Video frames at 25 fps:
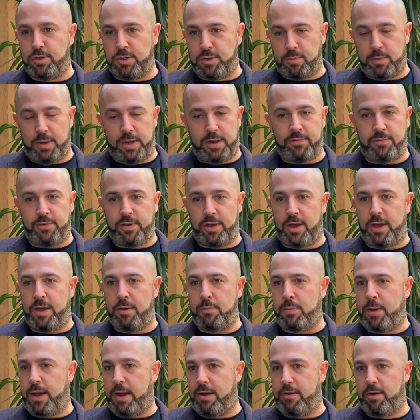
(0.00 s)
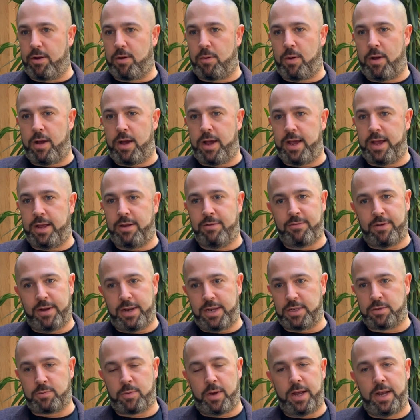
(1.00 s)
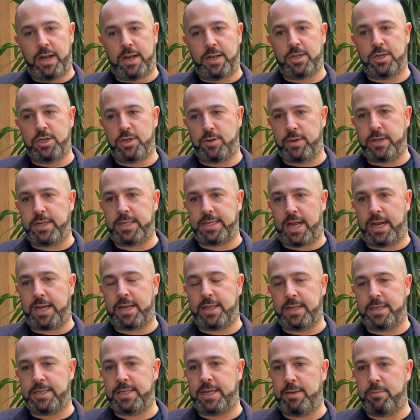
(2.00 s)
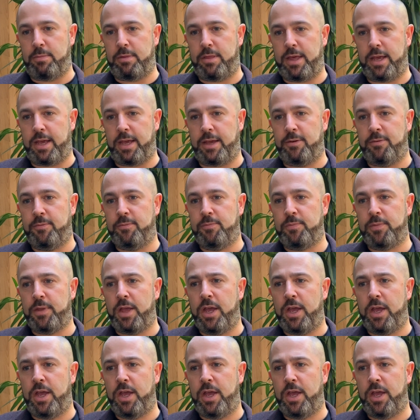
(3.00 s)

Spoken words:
to Bolivia and Paraguay and Venezuela to do exactly the same thing.